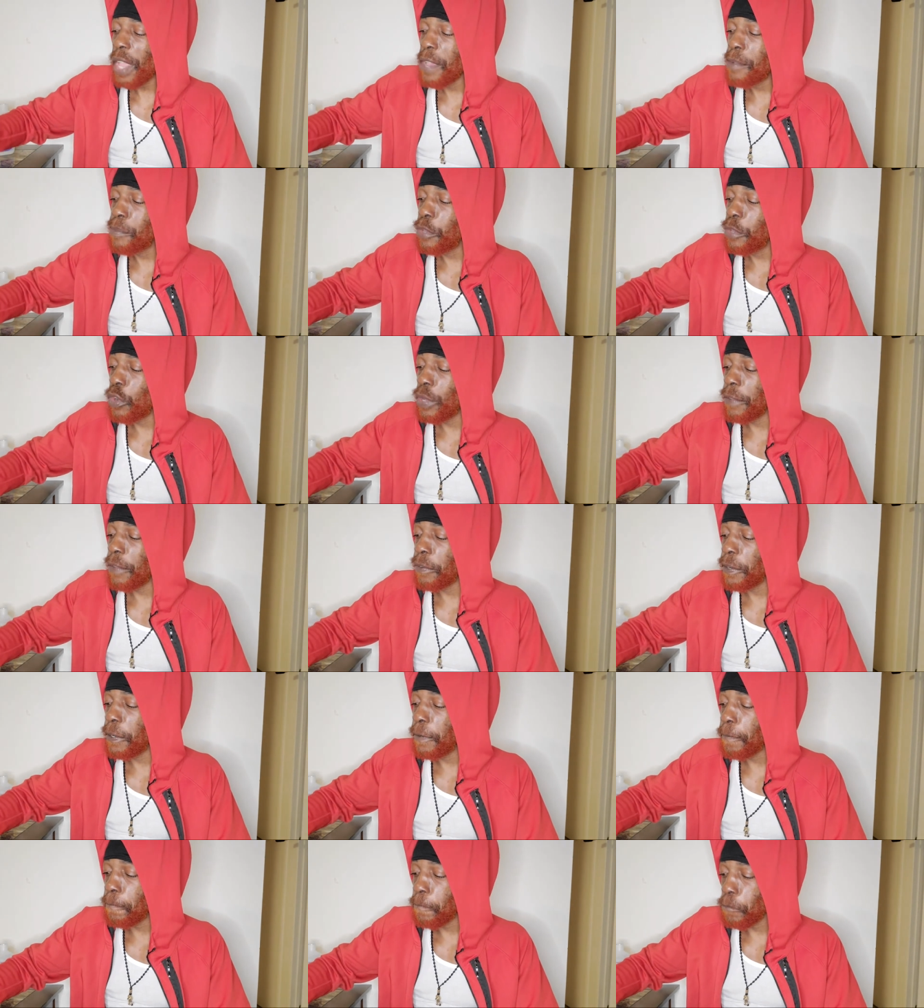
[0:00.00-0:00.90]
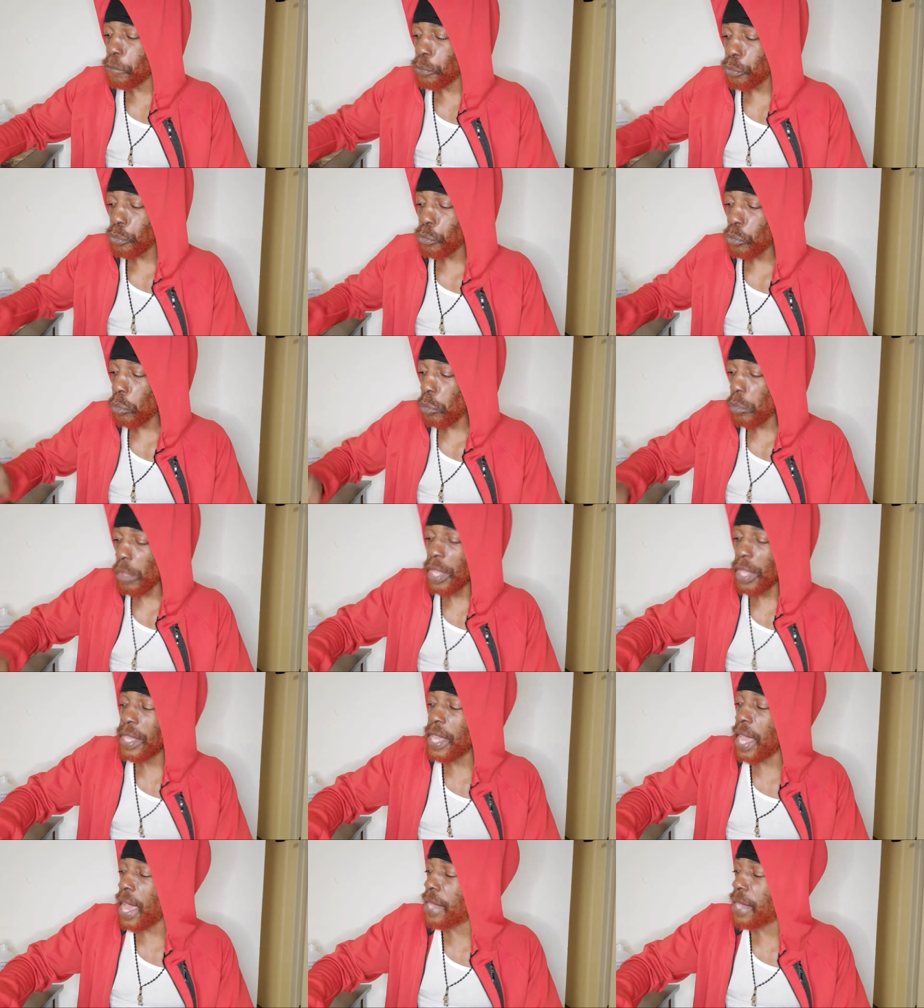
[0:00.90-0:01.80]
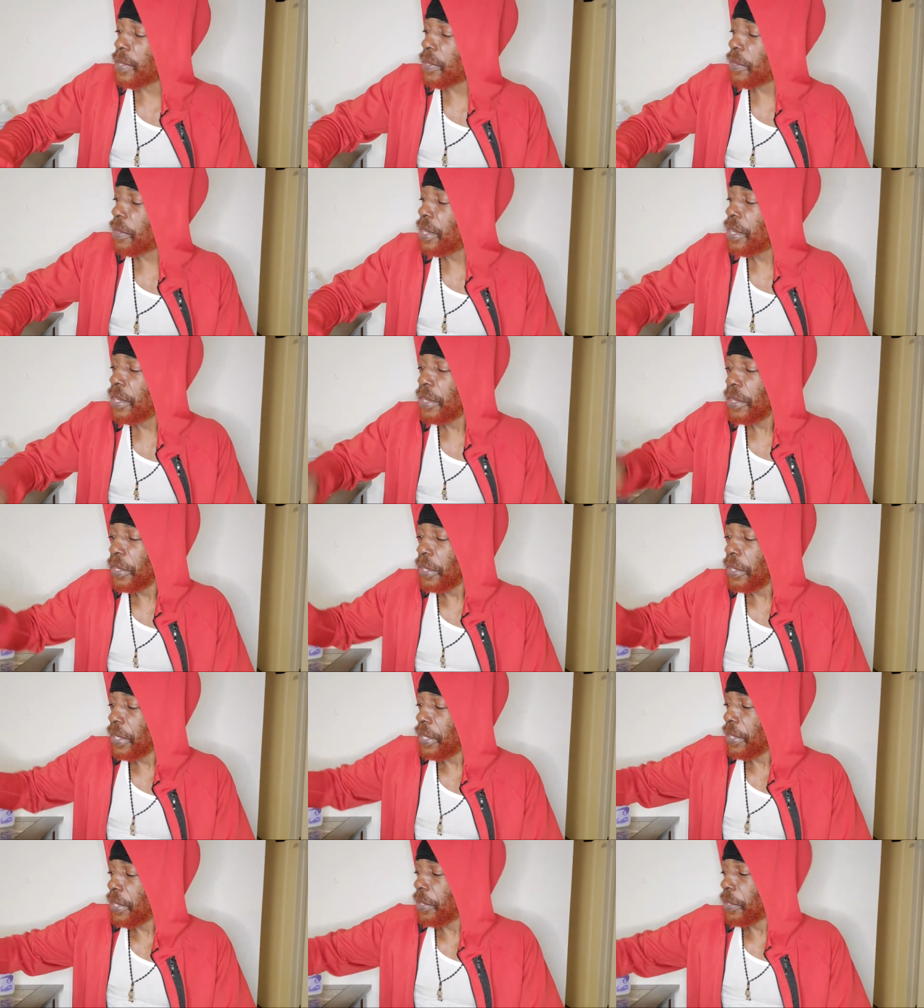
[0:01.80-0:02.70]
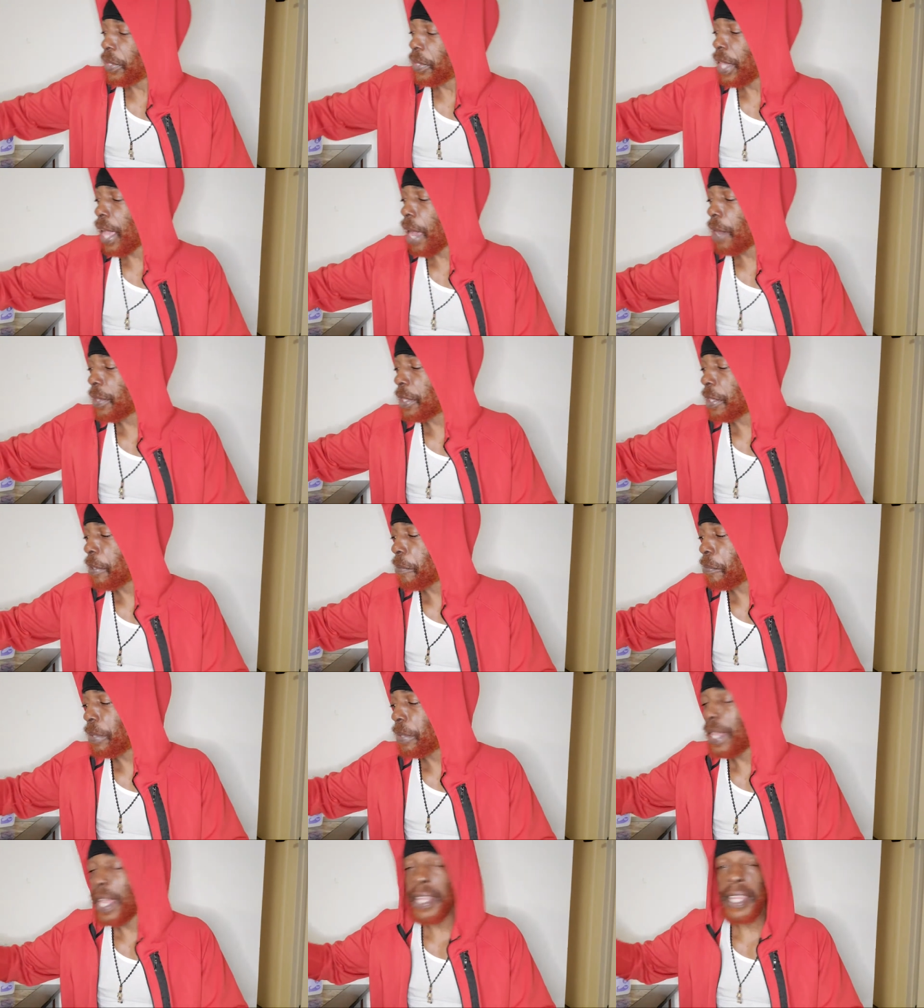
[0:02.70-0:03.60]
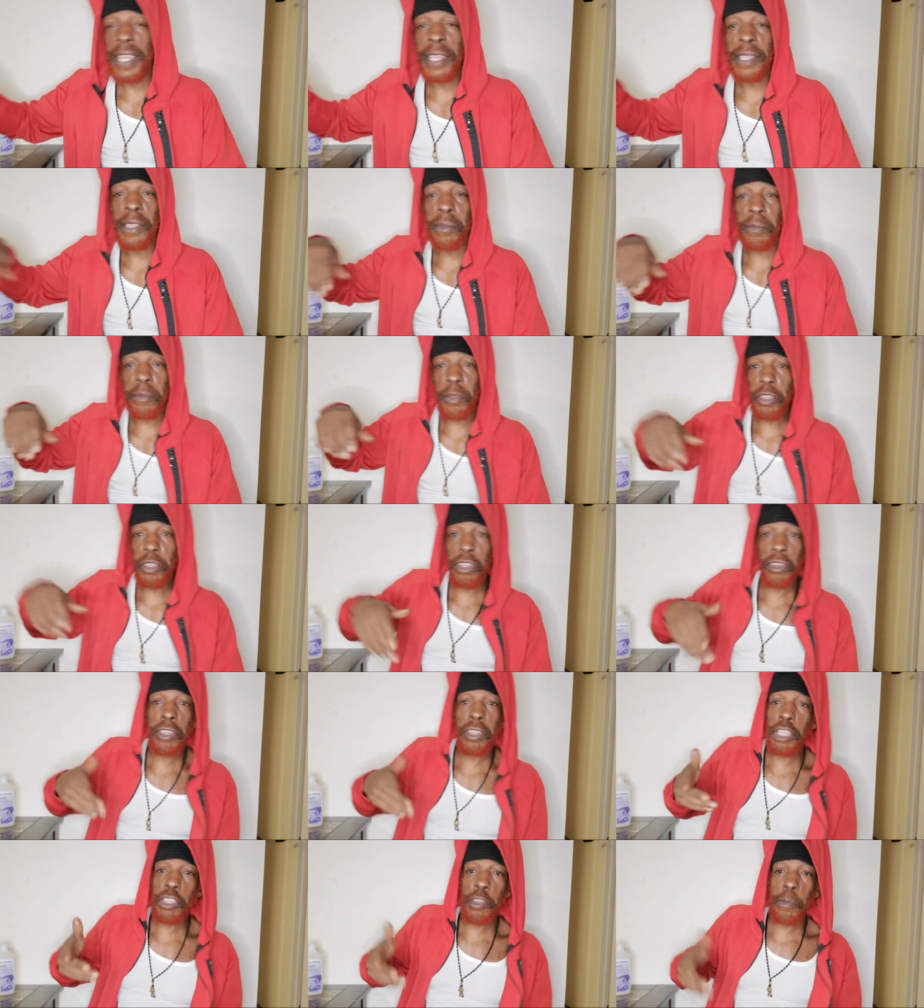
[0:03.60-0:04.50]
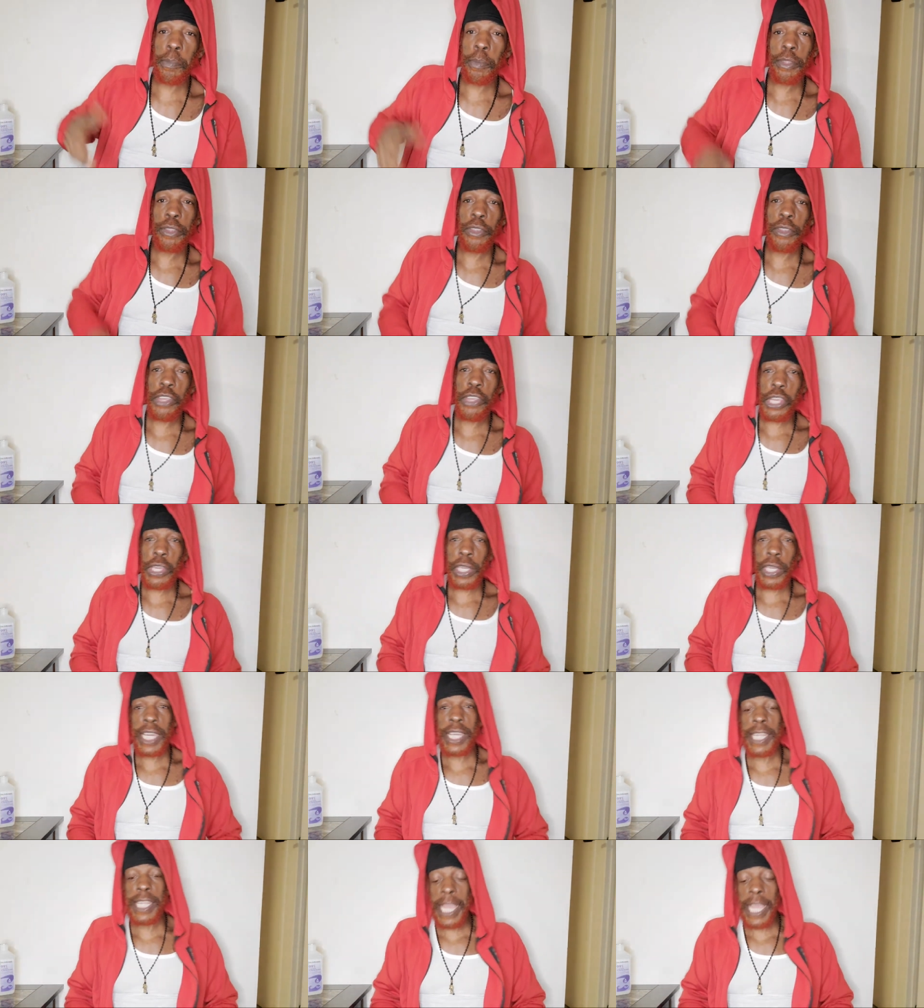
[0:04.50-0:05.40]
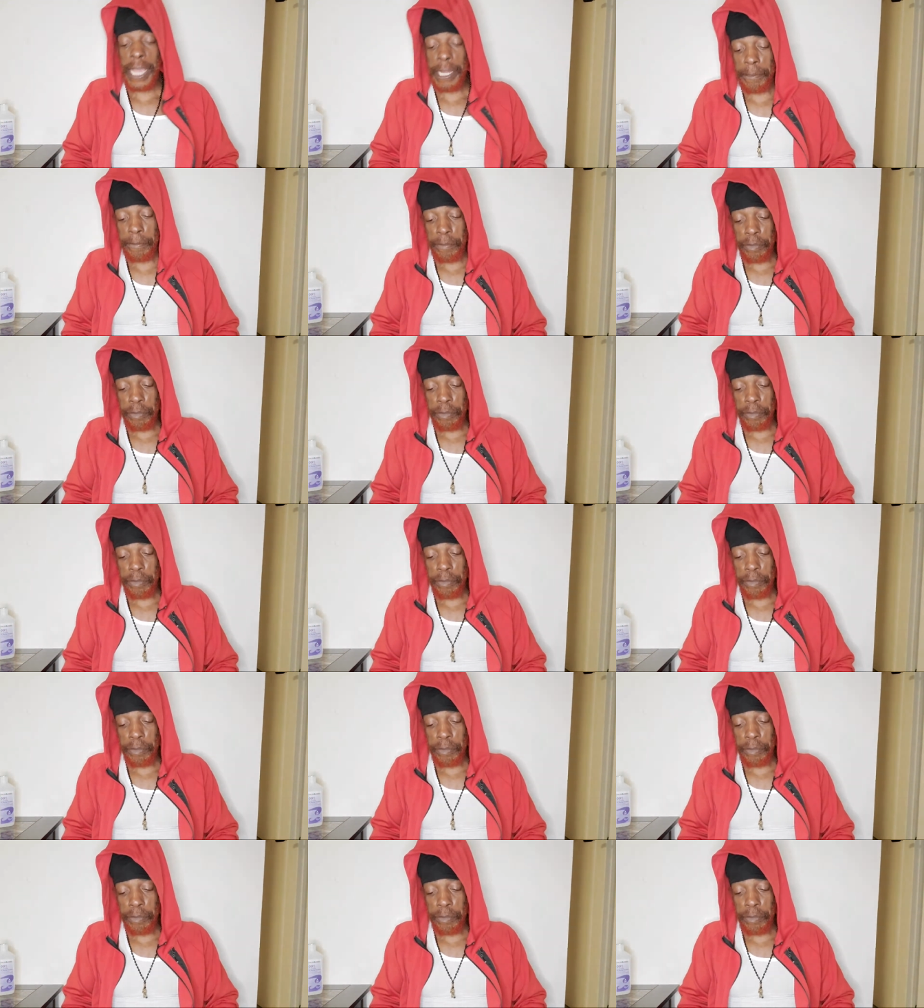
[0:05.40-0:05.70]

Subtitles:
Beautiful. Yes. See how simple that is? You don't need to put no sugar in there.